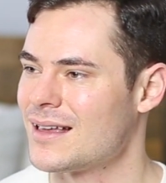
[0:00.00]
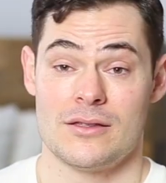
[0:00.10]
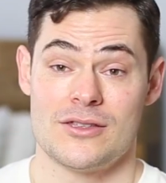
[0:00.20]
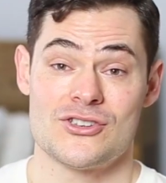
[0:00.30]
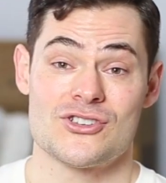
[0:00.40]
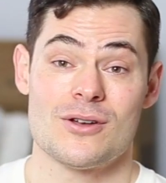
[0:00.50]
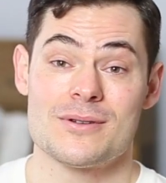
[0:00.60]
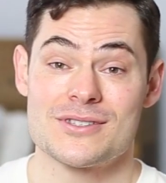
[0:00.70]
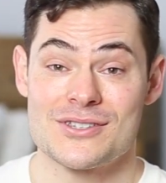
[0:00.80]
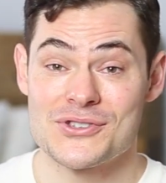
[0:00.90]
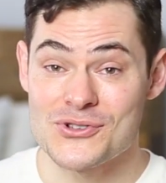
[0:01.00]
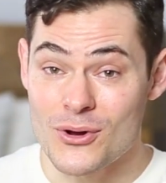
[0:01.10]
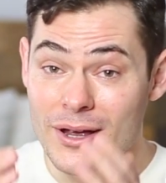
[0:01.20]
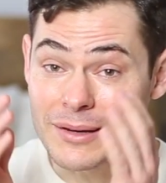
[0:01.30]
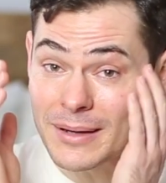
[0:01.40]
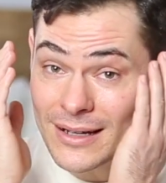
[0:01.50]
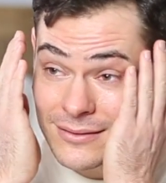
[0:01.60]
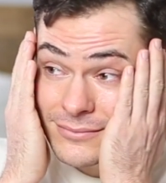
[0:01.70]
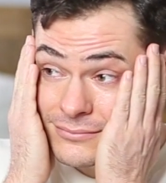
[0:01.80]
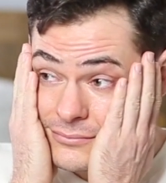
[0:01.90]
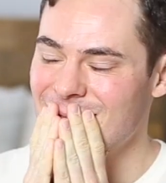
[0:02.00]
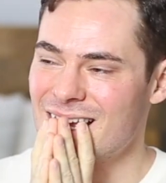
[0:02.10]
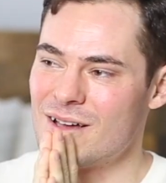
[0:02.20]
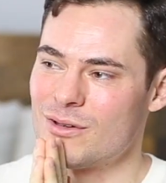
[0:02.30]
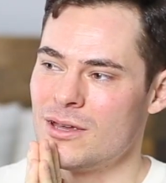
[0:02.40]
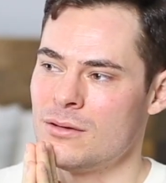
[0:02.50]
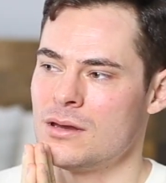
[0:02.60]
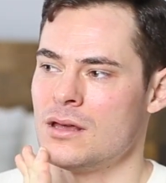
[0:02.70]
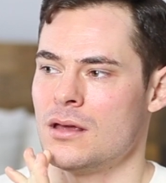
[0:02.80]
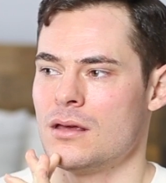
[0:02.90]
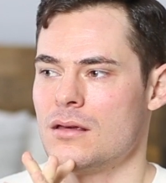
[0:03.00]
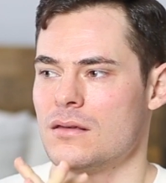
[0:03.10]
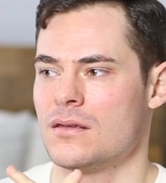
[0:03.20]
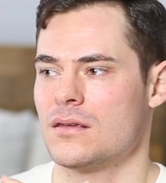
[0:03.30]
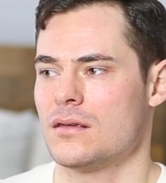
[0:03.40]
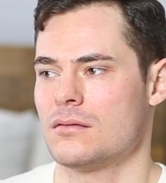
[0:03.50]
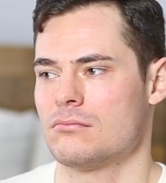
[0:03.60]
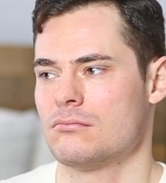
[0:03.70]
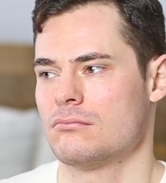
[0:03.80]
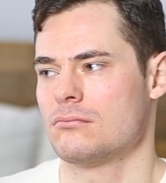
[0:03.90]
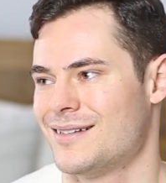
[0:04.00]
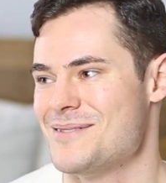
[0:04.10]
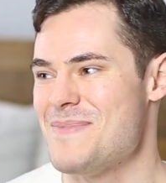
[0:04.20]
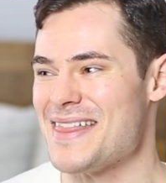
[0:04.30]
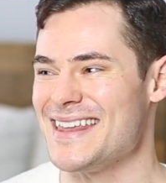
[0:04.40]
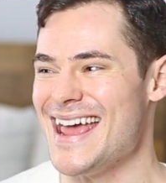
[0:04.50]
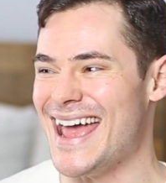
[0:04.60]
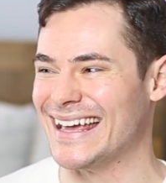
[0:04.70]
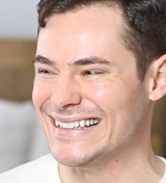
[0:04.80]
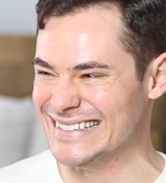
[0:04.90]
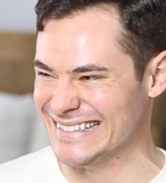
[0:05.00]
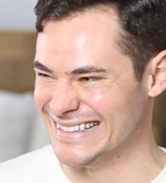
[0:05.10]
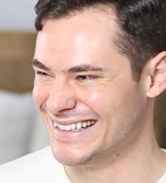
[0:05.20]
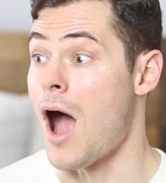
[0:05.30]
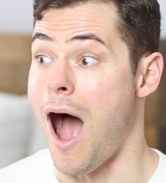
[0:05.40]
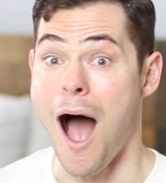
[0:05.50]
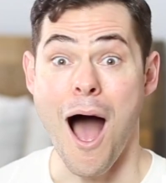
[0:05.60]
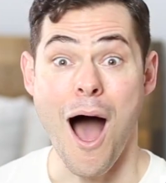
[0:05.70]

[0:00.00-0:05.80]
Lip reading: This show is destroying me. Look how cute he is. Bethany!